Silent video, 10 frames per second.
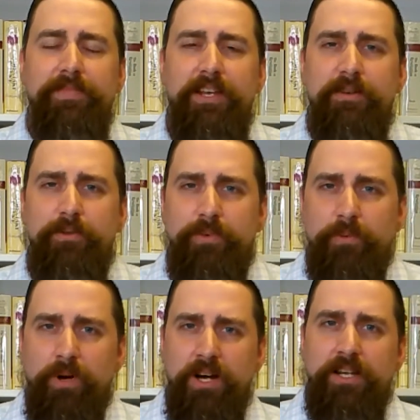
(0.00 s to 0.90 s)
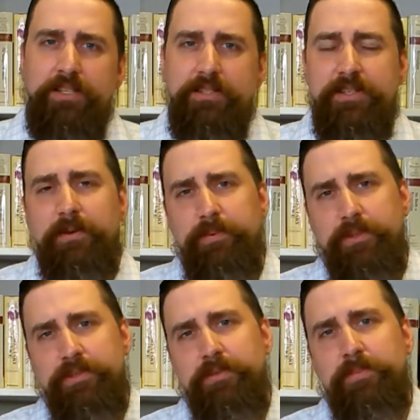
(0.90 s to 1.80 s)
And when we walk in step with
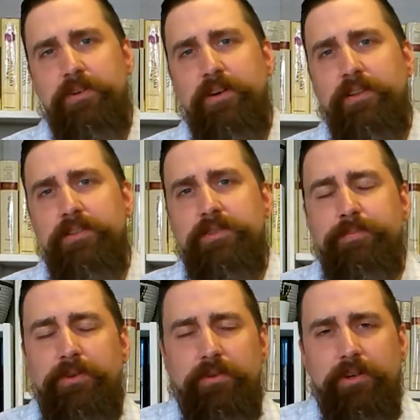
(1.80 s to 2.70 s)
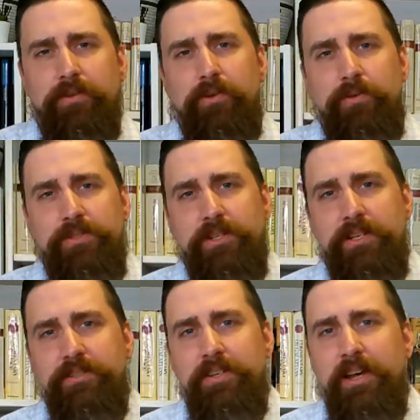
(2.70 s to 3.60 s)
the Spirit, the Spirit grows in
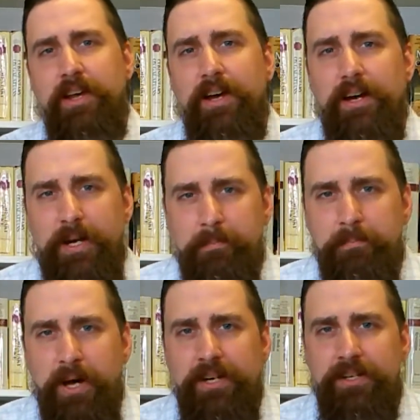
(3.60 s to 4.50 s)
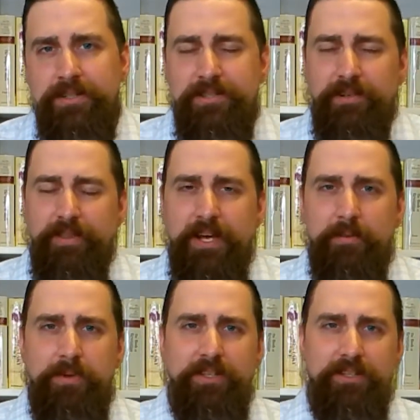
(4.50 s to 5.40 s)
us an abundance of that
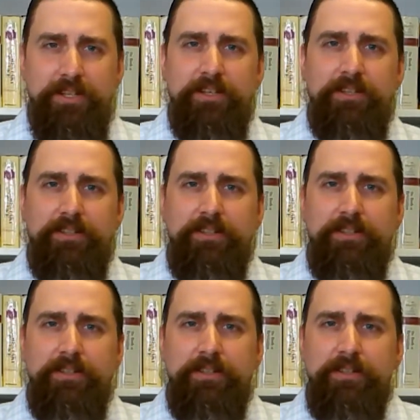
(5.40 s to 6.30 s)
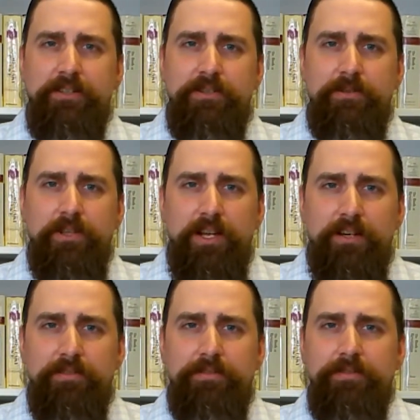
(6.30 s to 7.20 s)
ability to
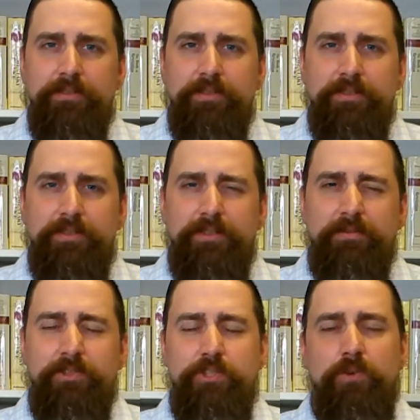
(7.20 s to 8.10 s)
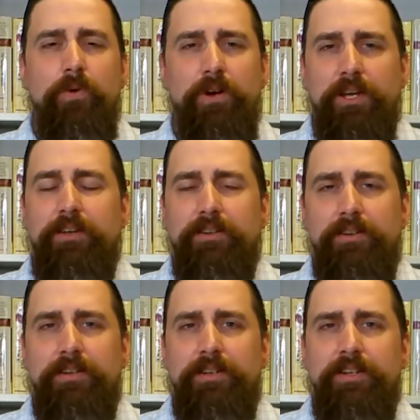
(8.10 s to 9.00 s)
love joy,
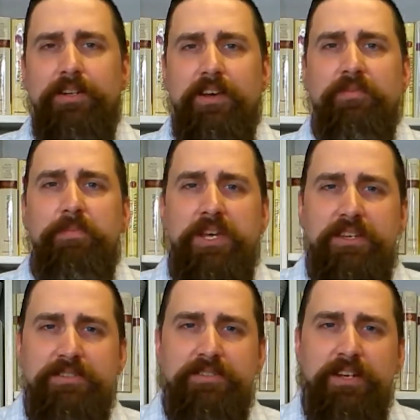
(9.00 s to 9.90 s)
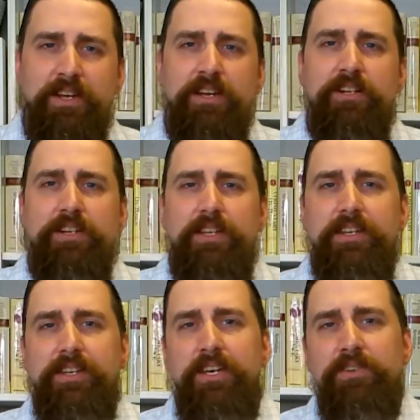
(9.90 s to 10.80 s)
have peace. He
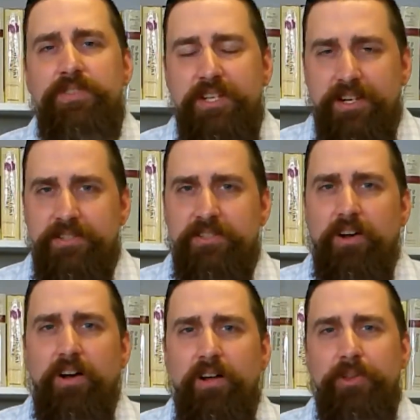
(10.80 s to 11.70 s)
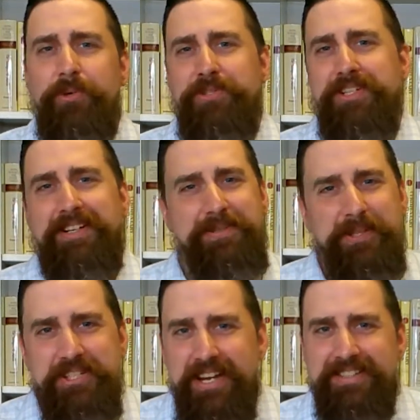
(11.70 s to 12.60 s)
gives us all those things we
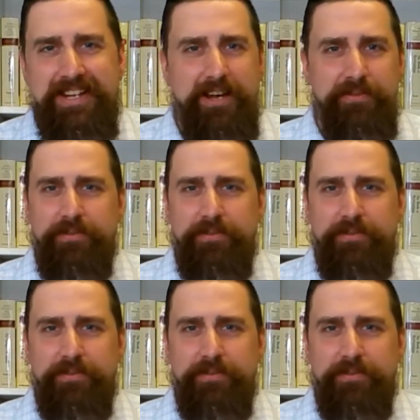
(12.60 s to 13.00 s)
chase after,